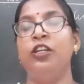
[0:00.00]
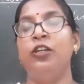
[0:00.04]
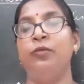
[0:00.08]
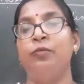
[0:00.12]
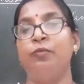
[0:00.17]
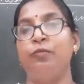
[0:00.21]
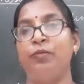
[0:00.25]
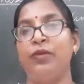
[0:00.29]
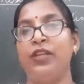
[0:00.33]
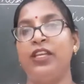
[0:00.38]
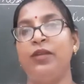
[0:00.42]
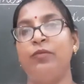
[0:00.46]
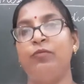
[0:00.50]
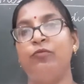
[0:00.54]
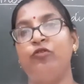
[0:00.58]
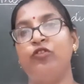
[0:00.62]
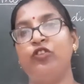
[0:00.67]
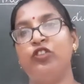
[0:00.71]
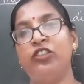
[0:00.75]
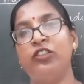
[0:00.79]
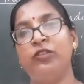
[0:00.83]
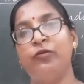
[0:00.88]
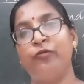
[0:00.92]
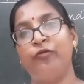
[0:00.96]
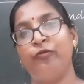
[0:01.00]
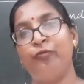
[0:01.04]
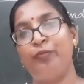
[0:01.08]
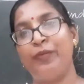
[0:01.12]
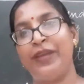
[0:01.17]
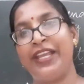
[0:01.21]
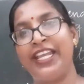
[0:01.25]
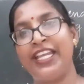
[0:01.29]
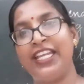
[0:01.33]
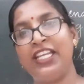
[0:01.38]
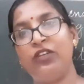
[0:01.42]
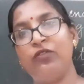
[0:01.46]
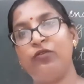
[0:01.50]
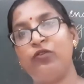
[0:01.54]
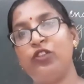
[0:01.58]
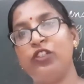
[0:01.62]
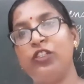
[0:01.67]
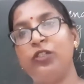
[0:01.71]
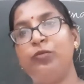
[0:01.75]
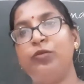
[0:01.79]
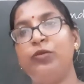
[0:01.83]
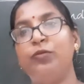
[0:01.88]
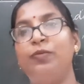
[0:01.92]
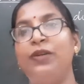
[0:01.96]
Main
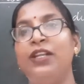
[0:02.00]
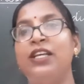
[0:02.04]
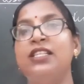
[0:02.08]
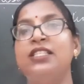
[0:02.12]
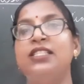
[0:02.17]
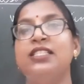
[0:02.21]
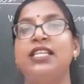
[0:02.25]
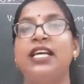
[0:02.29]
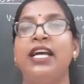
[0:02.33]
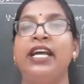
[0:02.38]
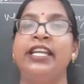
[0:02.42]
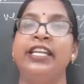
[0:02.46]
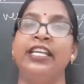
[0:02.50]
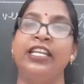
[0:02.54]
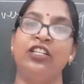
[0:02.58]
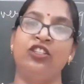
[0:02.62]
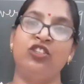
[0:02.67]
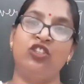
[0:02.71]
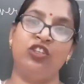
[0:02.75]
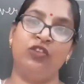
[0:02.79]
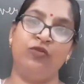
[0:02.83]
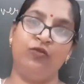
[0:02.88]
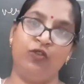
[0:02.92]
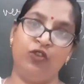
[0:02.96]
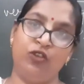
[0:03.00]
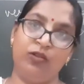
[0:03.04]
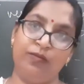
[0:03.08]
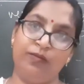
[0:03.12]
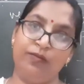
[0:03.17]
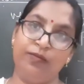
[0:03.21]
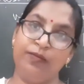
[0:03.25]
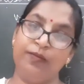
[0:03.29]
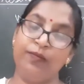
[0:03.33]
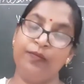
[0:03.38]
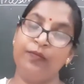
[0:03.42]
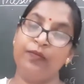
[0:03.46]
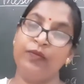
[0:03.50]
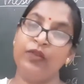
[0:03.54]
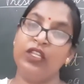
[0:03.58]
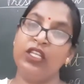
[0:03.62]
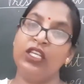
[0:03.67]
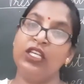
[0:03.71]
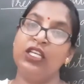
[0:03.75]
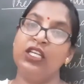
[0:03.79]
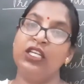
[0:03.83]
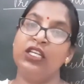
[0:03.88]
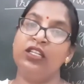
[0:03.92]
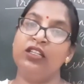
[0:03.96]
verb plus ing form.
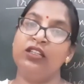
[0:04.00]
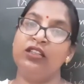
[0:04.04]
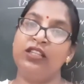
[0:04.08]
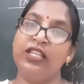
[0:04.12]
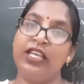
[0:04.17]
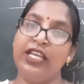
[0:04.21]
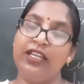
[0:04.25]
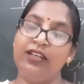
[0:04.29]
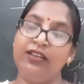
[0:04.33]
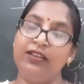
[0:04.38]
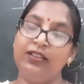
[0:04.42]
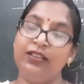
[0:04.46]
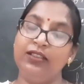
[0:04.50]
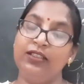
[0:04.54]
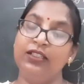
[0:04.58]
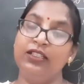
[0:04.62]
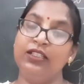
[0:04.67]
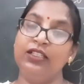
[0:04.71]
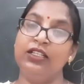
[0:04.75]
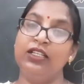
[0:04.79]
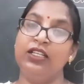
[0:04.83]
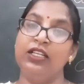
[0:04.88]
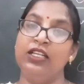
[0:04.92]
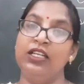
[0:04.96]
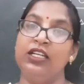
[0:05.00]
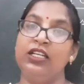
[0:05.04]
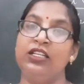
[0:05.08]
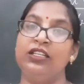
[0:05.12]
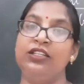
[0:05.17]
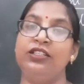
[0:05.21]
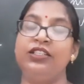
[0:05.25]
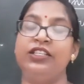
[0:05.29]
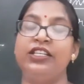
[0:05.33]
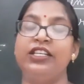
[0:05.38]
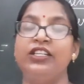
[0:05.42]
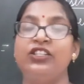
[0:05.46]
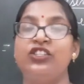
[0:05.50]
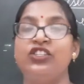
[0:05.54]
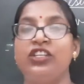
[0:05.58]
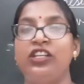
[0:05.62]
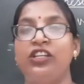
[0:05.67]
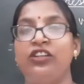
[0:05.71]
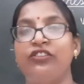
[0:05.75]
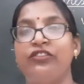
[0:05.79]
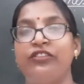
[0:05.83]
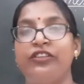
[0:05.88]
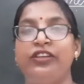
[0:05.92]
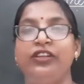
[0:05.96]
Then, dear
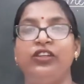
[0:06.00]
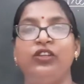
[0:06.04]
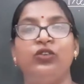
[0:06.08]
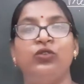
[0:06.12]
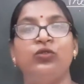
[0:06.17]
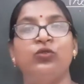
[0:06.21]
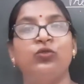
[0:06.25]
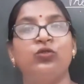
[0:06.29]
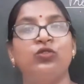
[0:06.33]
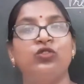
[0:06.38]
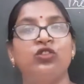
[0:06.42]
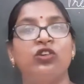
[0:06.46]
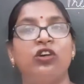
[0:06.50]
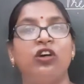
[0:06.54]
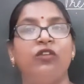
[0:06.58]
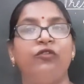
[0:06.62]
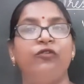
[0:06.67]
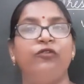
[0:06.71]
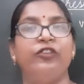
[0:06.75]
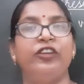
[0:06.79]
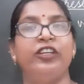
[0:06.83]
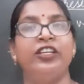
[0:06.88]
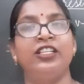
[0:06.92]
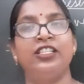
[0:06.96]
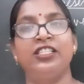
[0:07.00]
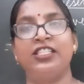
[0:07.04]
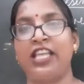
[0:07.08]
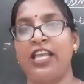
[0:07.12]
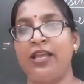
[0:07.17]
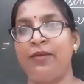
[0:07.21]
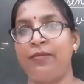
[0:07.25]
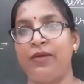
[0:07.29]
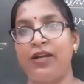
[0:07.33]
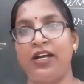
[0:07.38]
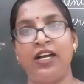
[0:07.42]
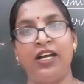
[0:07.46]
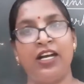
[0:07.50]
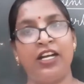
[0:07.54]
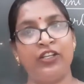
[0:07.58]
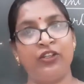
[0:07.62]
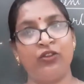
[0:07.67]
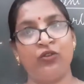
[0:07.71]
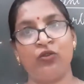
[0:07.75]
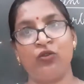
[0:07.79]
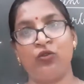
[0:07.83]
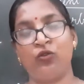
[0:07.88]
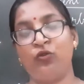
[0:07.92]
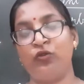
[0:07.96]
children, use of is, am, are,
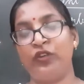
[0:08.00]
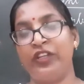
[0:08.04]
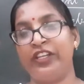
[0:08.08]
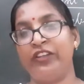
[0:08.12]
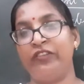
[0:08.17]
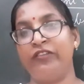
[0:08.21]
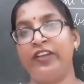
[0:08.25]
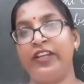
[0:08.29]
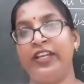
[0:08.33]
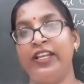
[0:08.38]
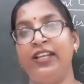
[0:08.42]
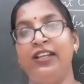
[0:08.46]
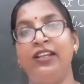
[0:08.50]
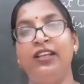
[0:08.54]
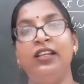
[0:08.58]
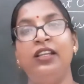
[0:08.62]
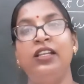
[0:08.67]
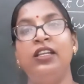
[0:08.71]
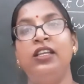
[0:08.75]
you know very well.